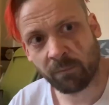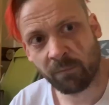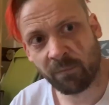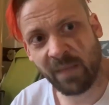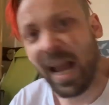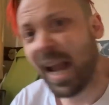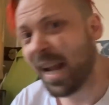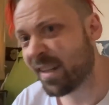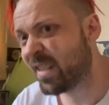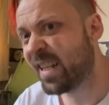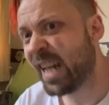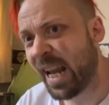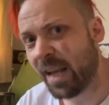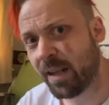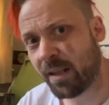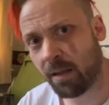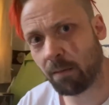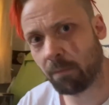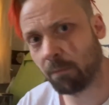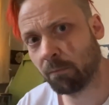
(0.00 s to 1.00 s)
That's
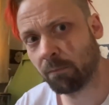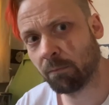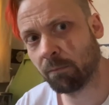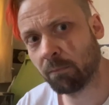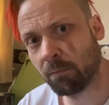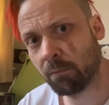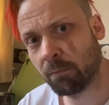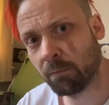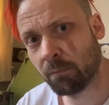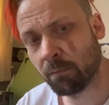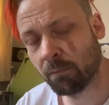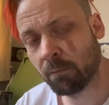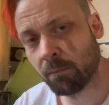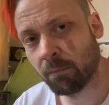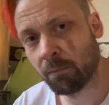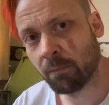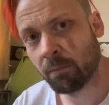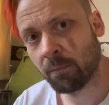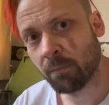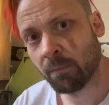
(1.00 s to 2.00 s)
it.
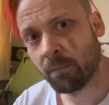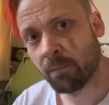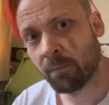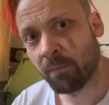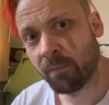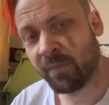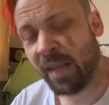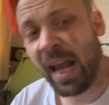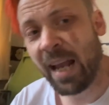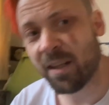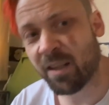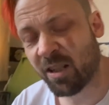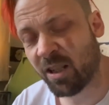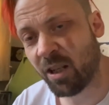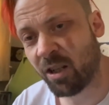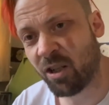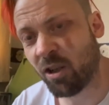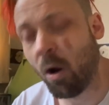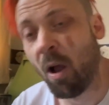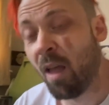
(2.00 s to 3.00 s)
That's the
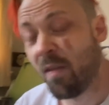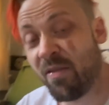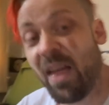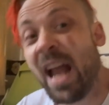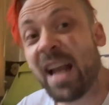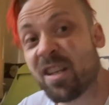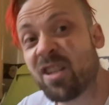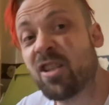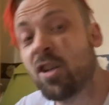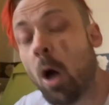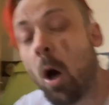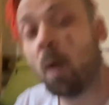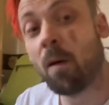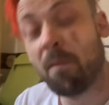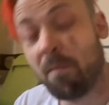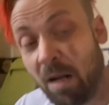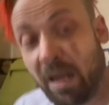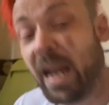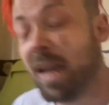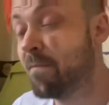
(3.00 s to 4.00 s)
story. That's not,
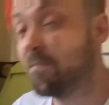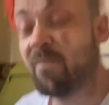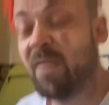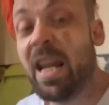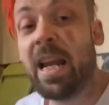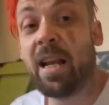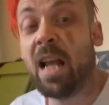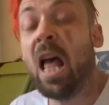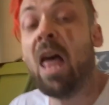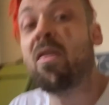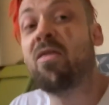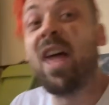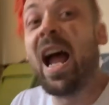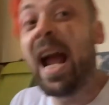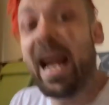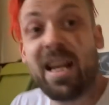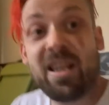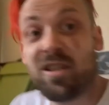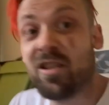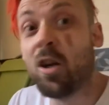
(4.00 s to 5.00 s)
okay, Nick, that
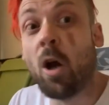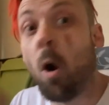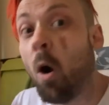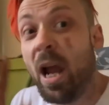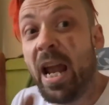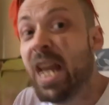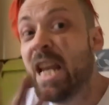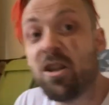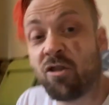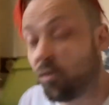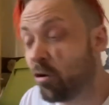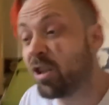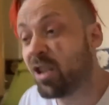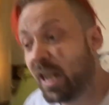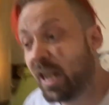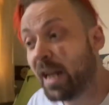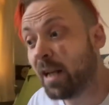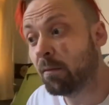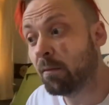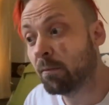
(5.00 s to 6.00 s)
is not
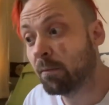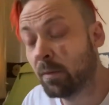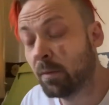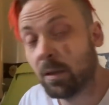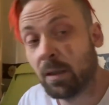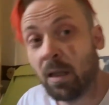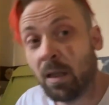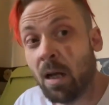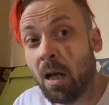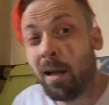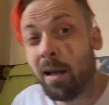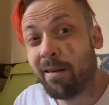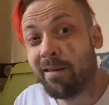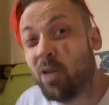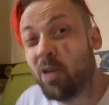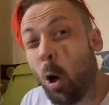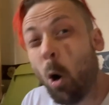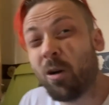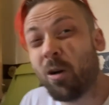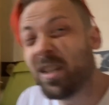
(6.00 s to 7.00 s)
interesting
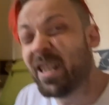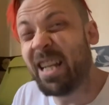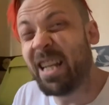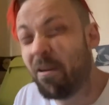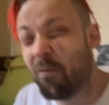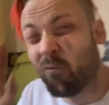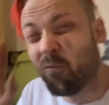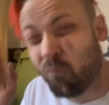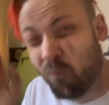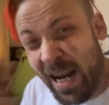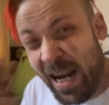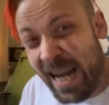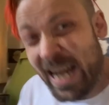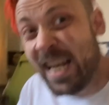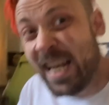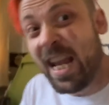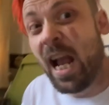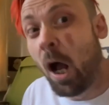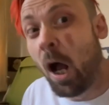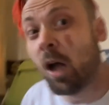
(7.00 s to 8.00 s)
nor does it
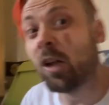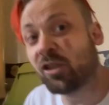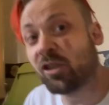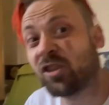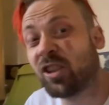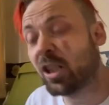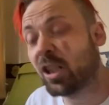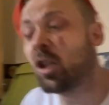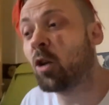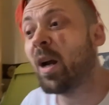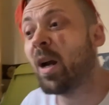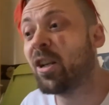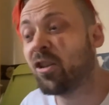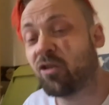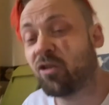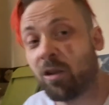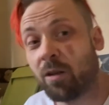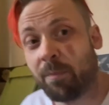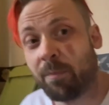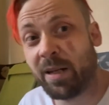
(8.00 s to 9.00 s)
really answer the
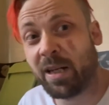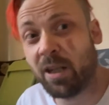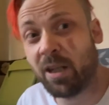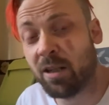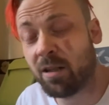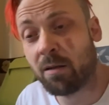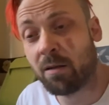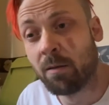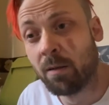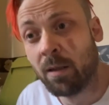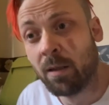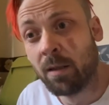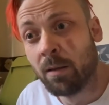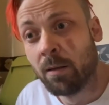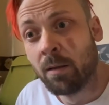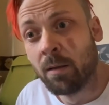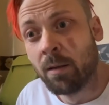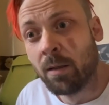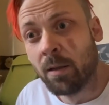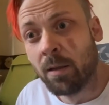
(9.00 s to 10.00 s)
question because
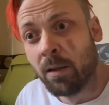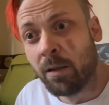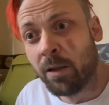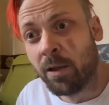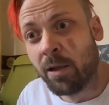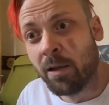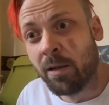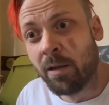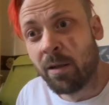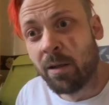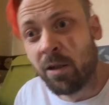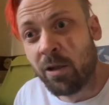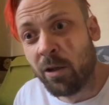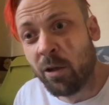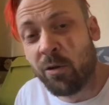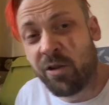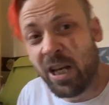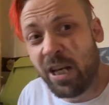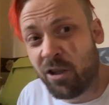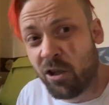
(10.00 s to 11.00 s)
you
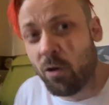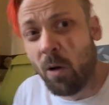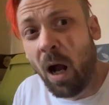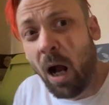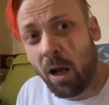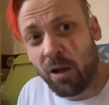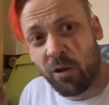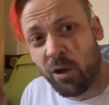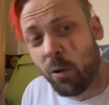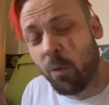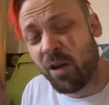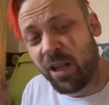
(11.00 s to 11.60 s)
said you are you were